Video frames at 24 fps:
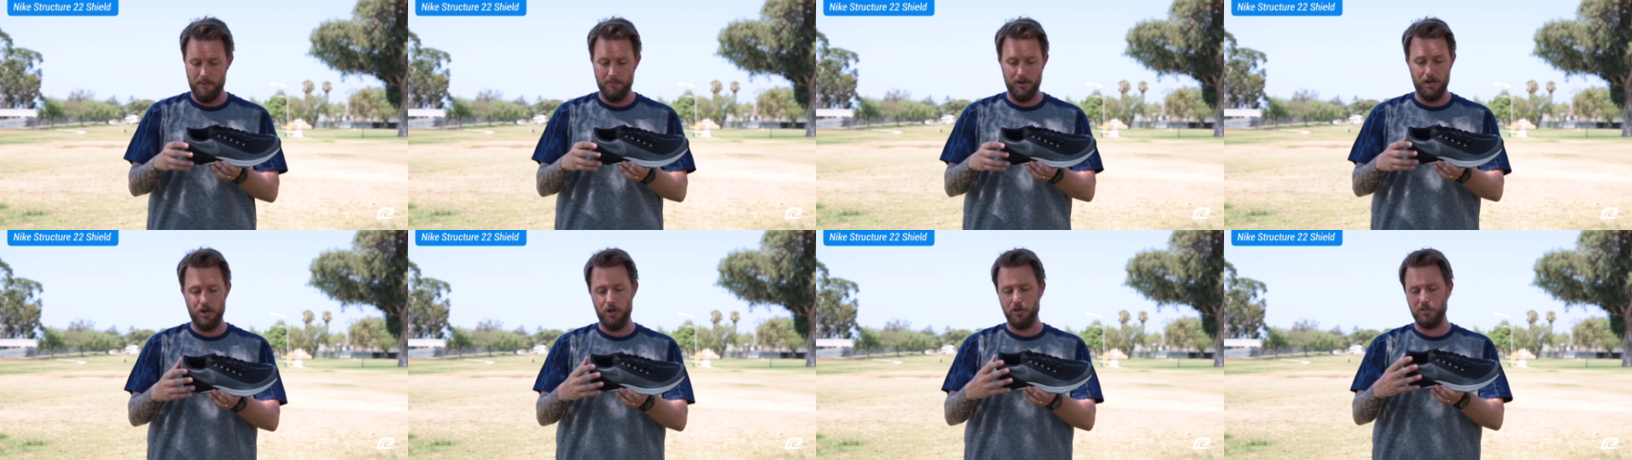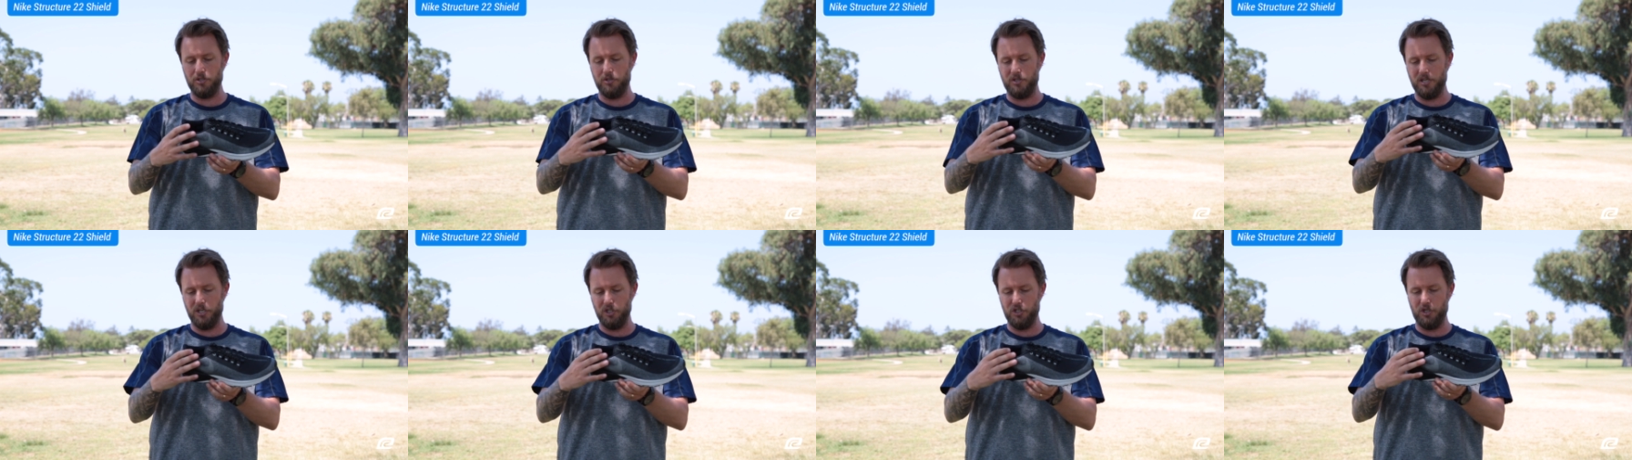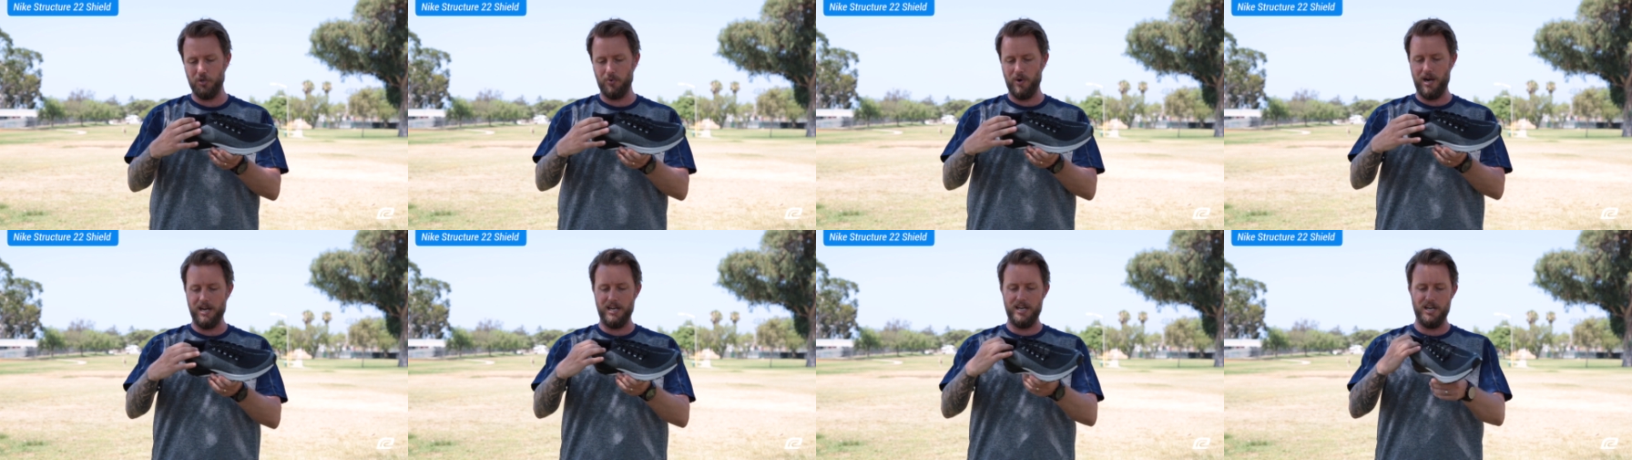It also tells
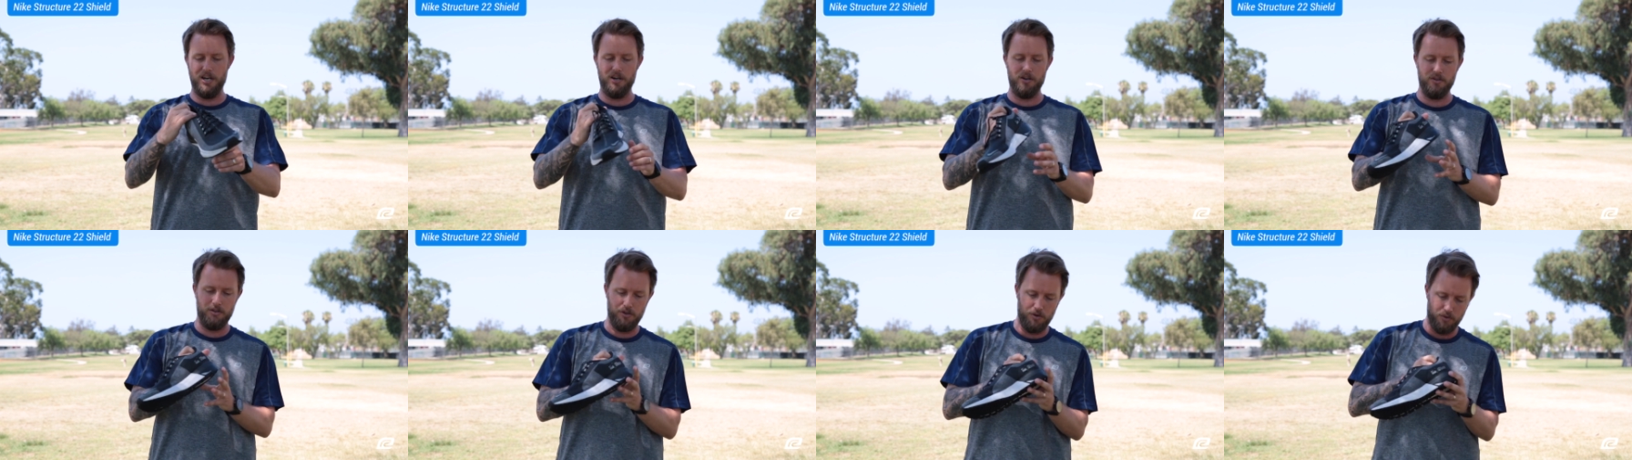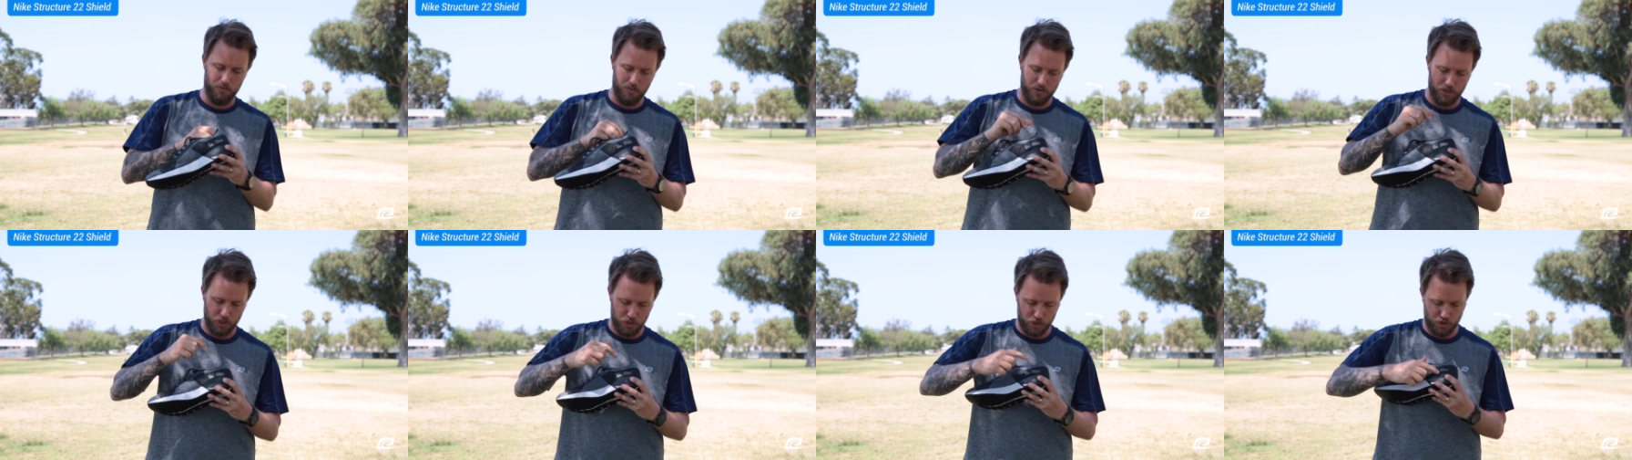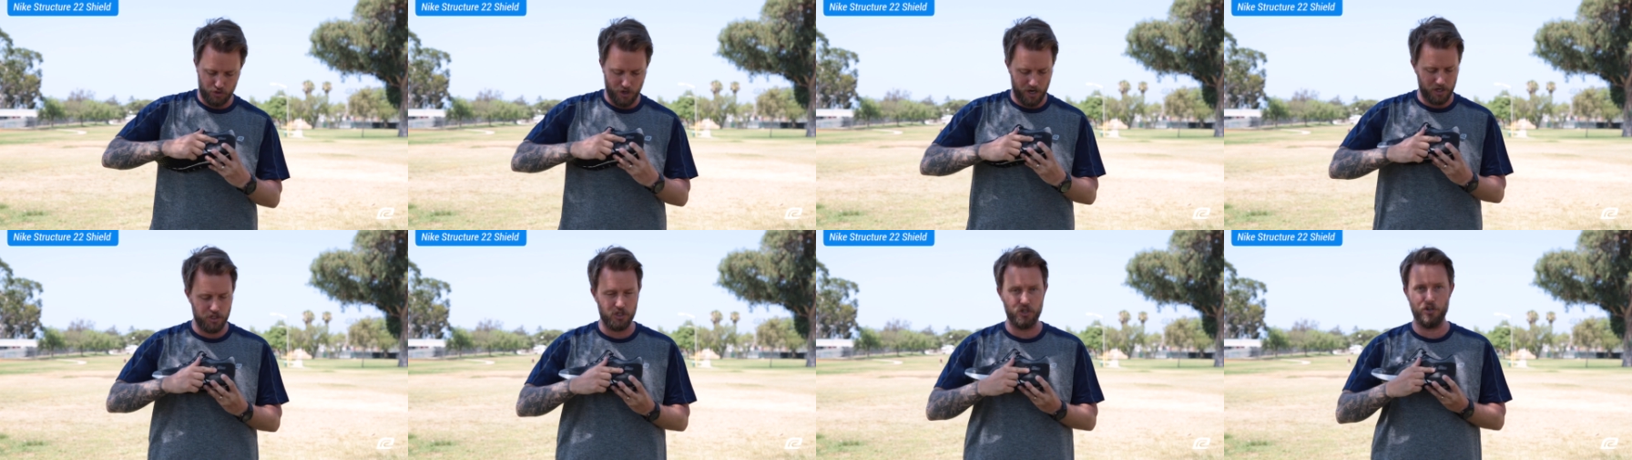you right here, you know, what the
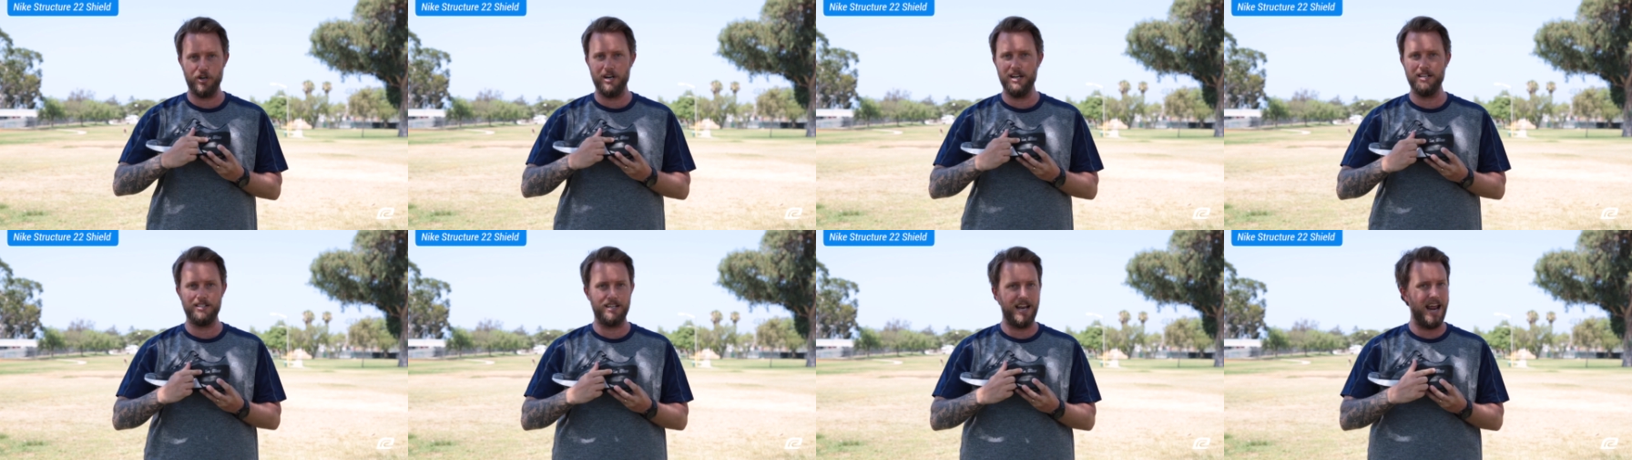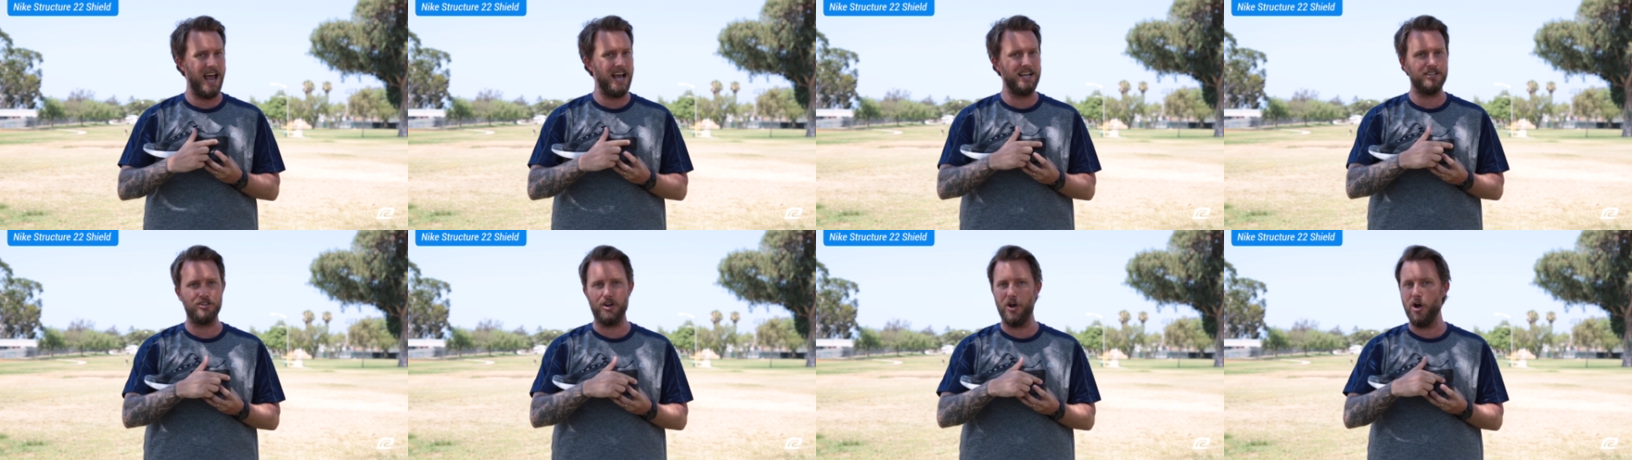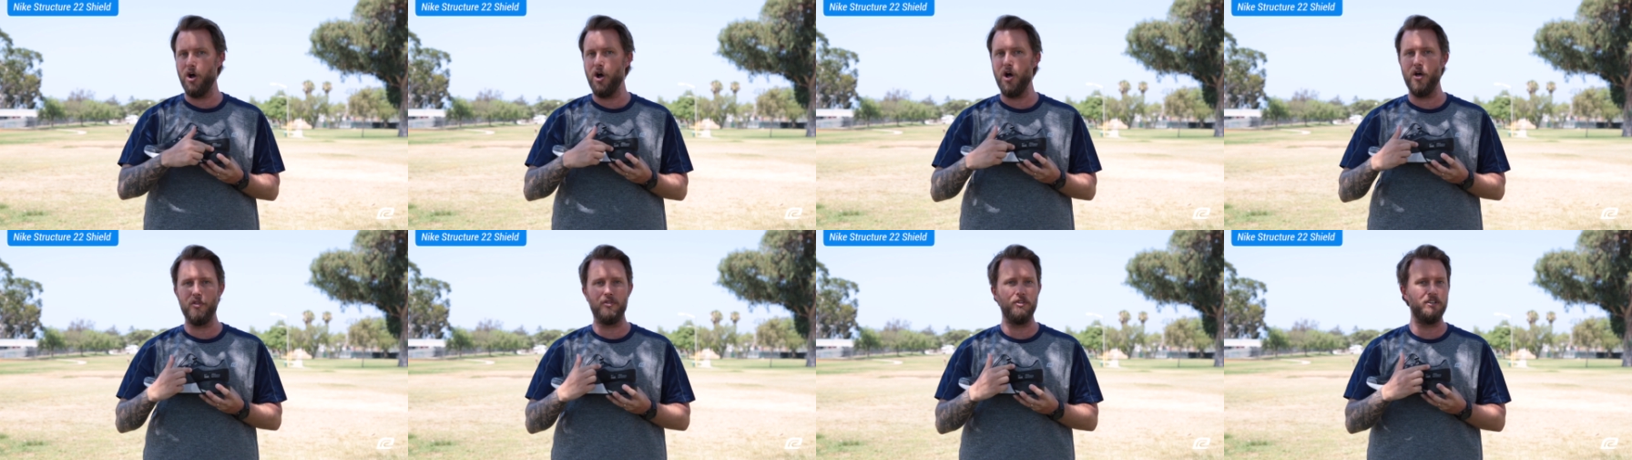structure is. It has
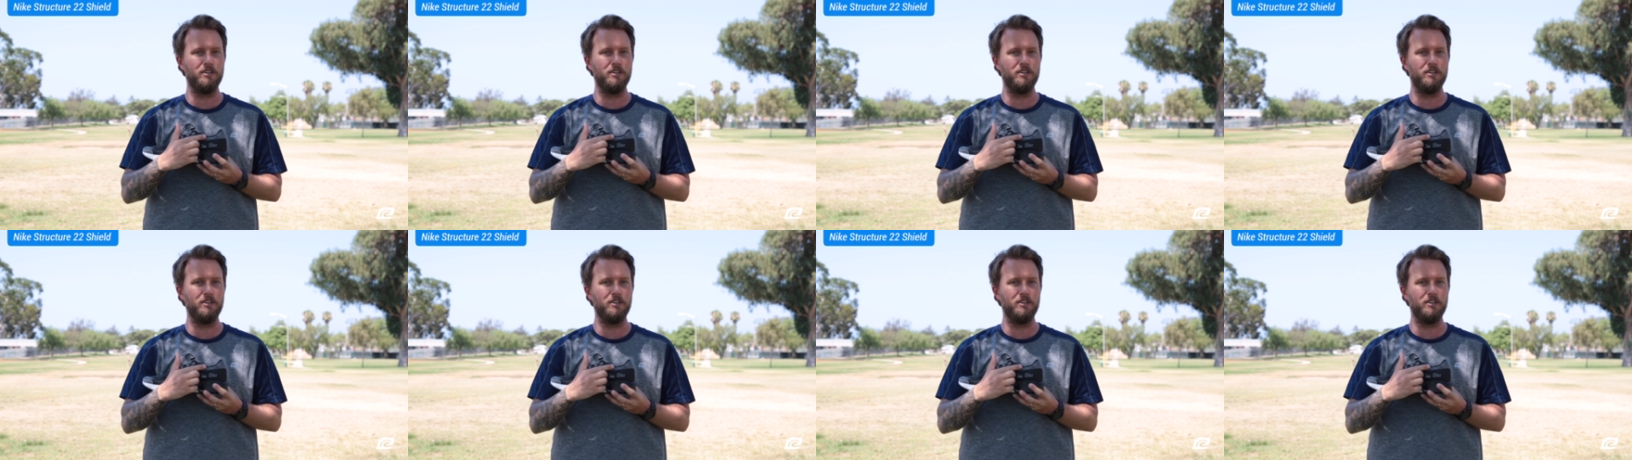all